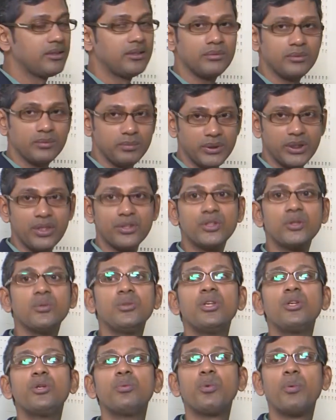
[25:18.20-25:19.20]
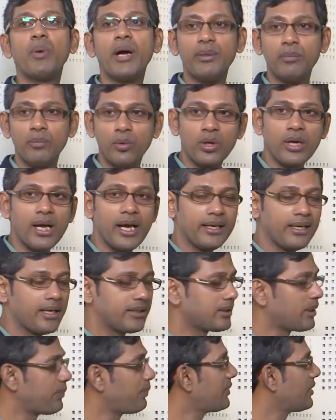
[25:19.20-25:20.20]
because you need to provide more
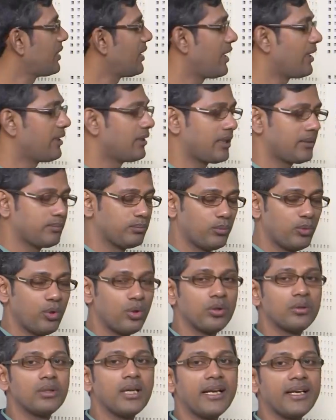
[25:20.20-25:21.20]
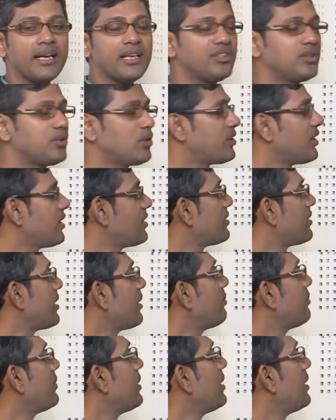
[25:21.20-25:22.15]
energy to the system,